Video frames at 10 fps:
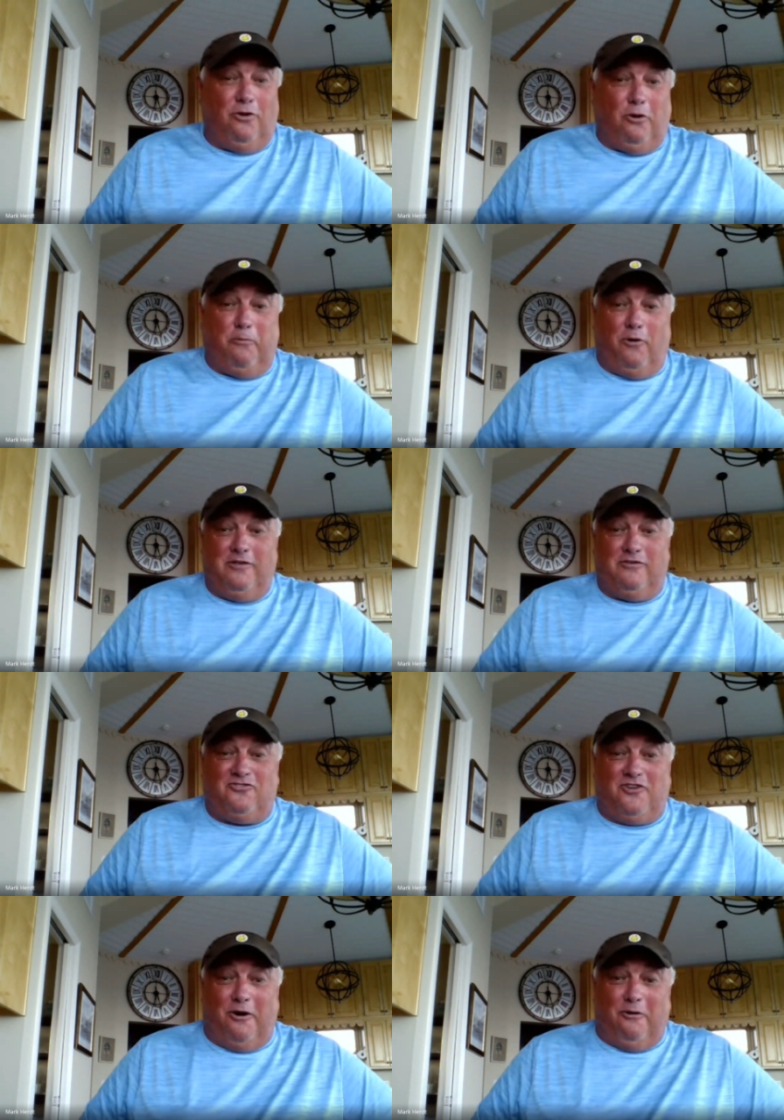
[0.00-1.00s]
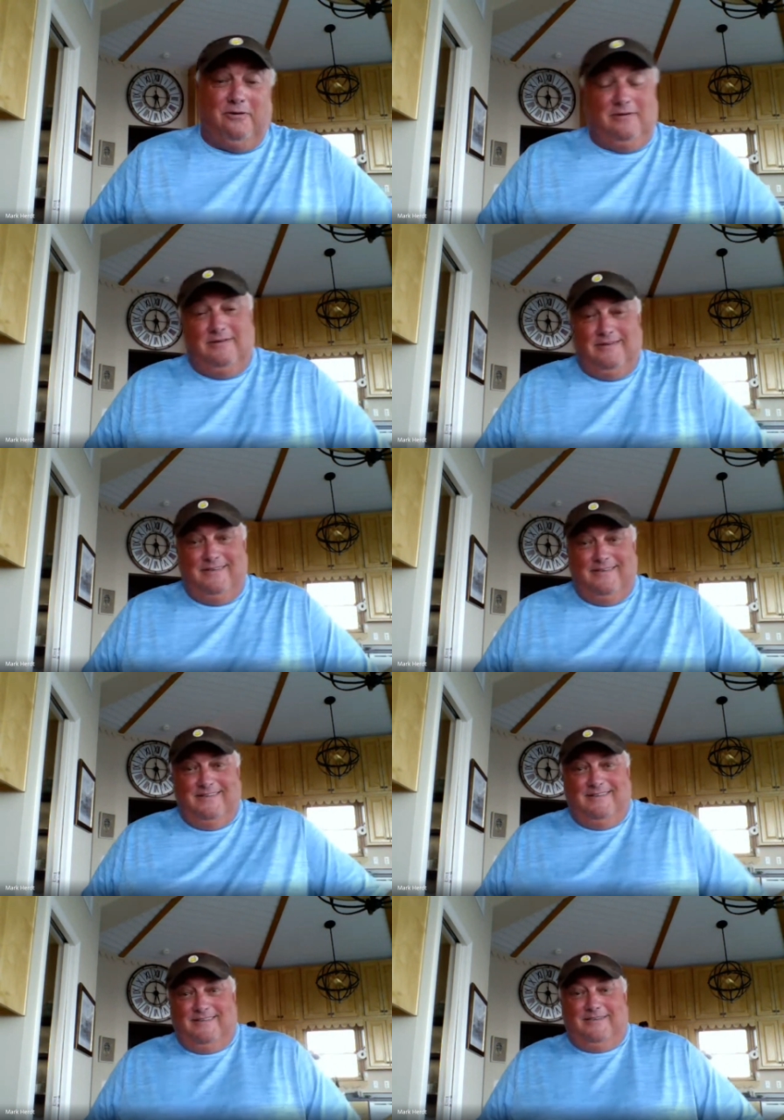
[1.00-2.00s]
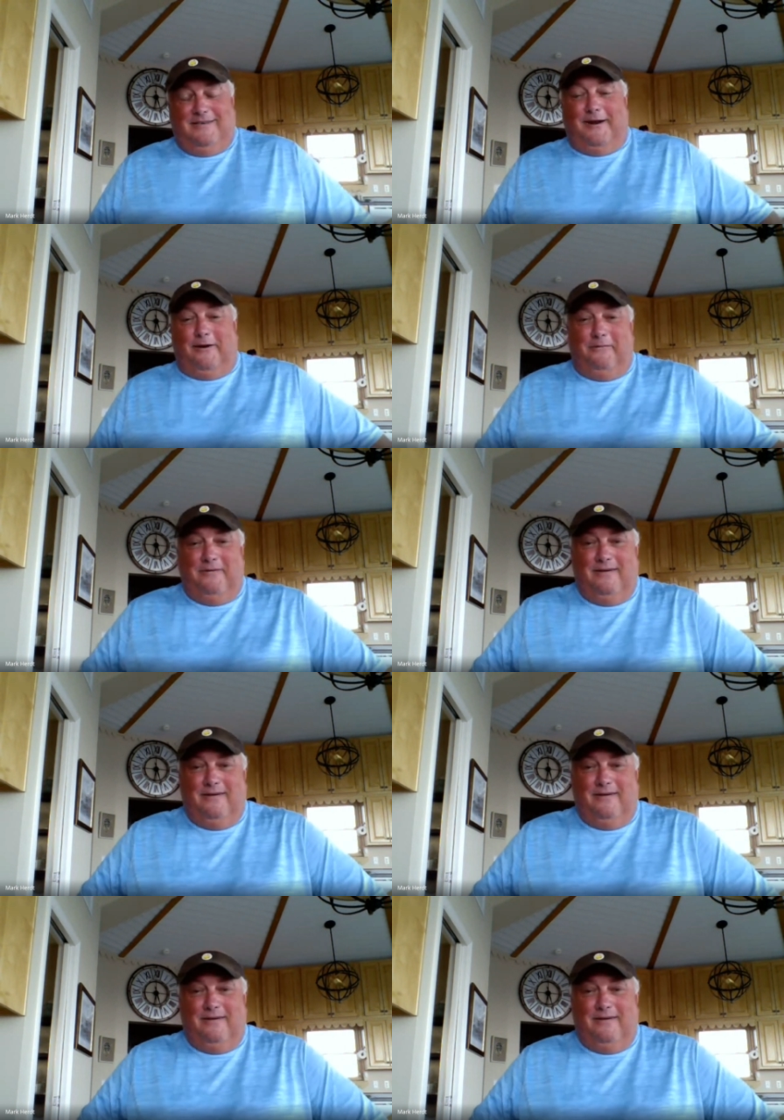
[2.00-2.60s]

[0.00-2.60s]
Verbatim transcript: whole yeah. point of the show. You so, know. How